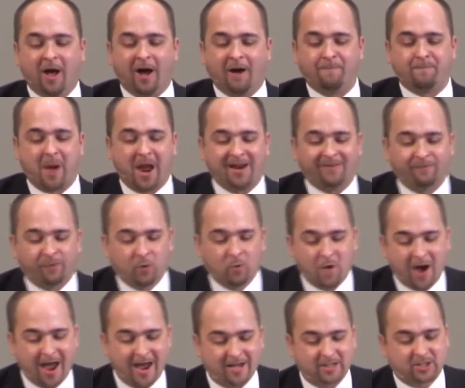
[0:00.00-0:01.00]
of painful
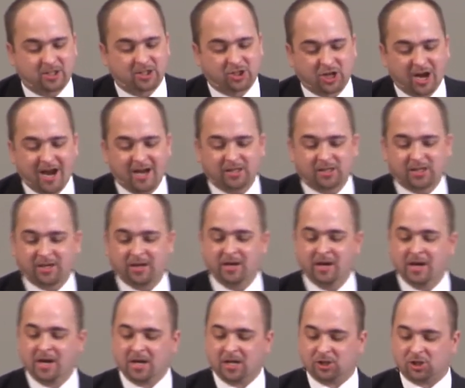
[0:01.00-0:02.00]
ways to chasten
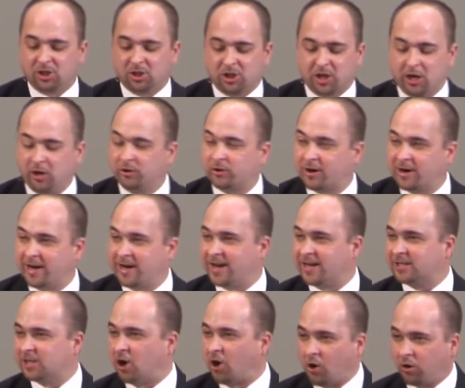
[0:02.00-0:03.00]
his children. He
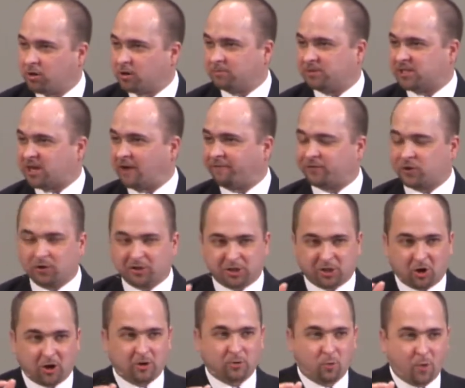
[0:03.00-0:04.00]
doesn't hold himself to a
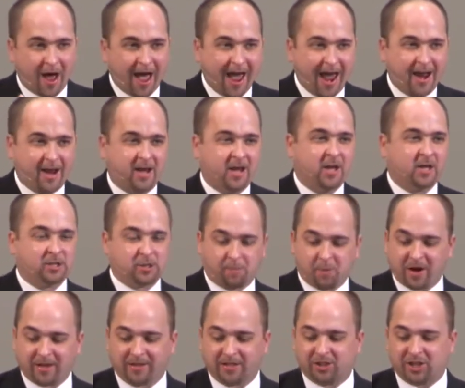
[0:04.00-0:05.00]
certain way to
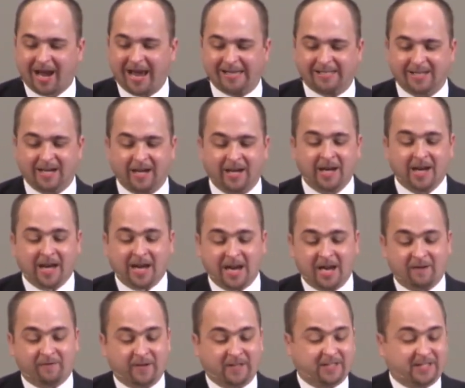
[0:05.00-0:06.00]
bring the chastening. He
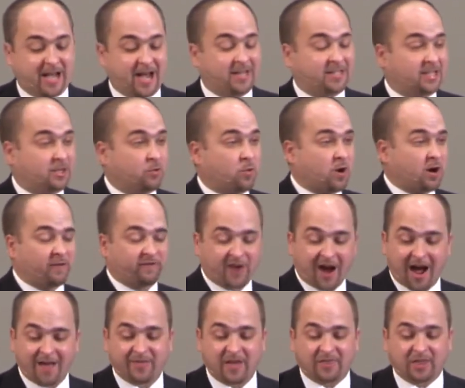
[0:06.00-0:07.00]
even says in the word of
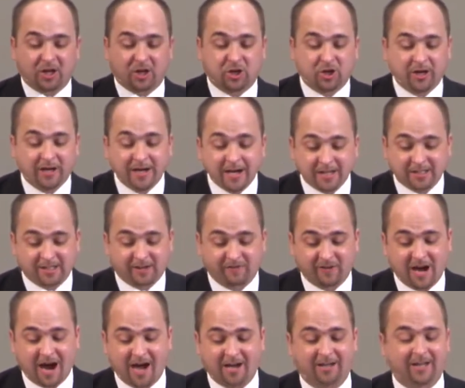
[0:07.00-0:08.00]
God that the goodness of
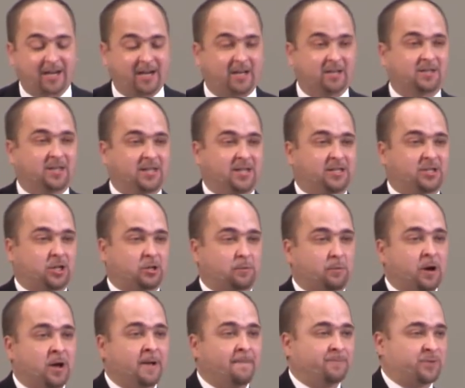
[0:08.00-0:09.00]
God leadeth thee to,
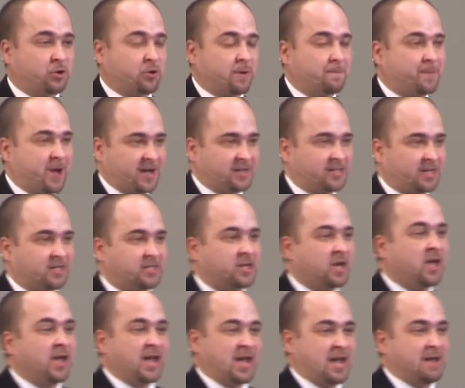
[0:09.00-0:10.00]
to repentance.
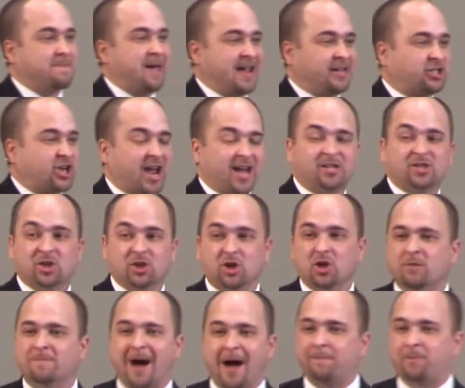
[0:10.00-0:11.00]
He may chasten
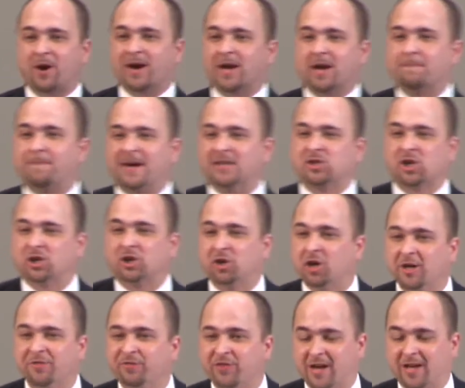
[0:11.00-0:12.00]
you by bringing a bunch of
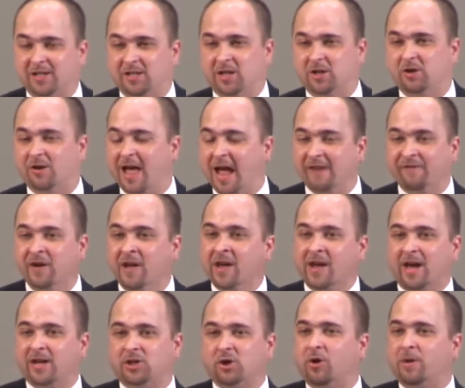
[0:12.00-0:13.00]
good things in your life
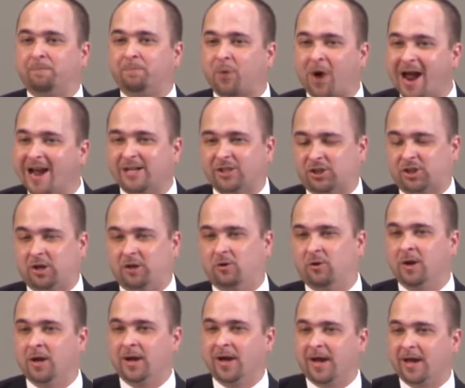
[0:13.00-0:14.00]
until it breaks you
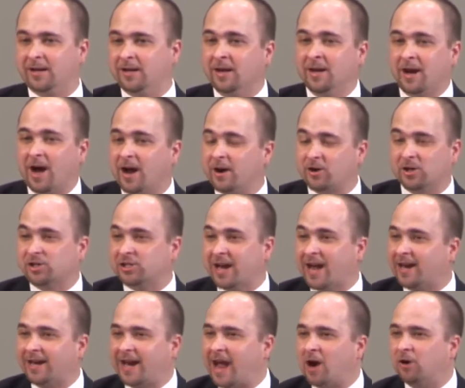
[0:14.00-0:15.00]
in
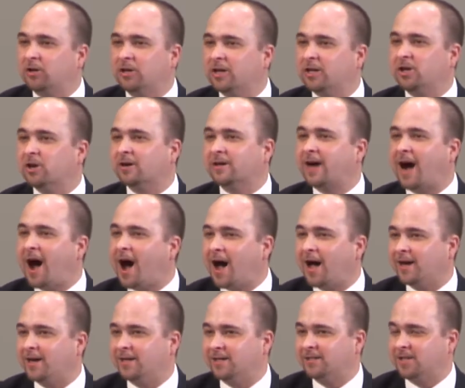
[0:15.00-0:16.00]
understanding how good your
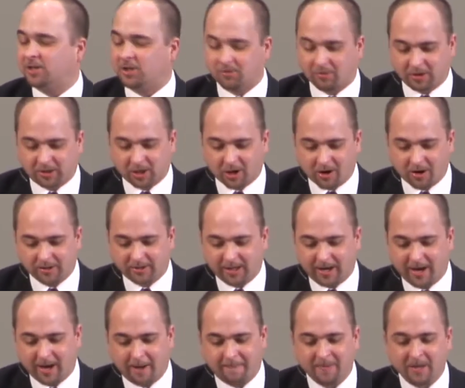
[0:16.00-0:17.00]
God is and you return to
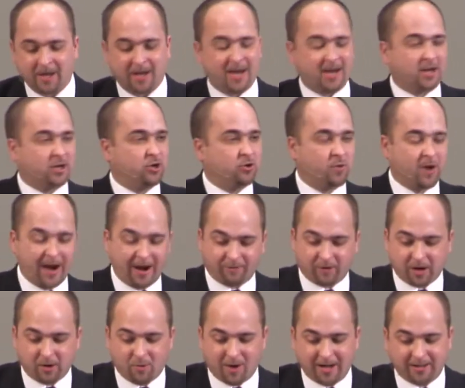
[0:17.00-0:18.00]
him. He can do whatever
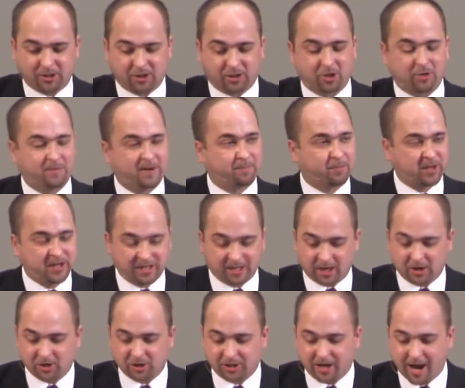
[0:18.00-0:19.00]
he wants to, but please
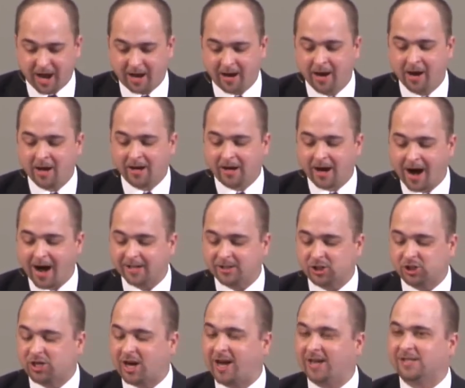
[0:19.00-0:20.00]
understand God's
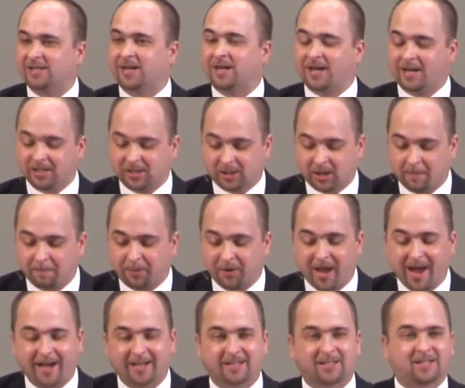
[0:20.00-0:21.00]
chastening is
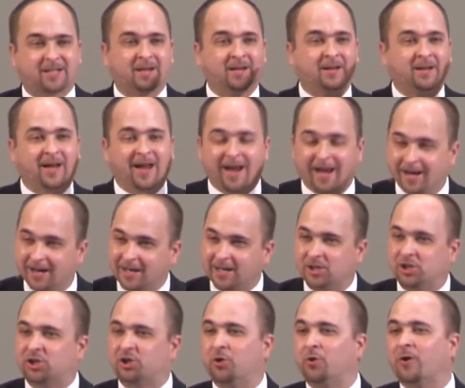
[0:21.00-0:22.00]
complex and it is
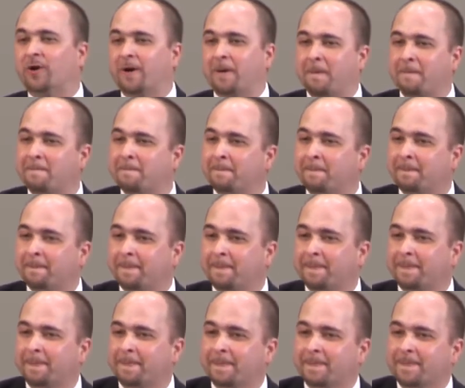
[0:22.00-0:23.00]
sure
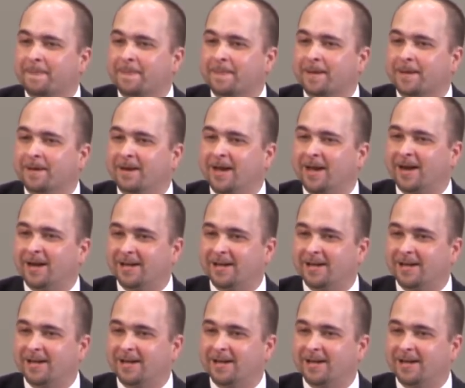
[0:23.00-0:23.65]
and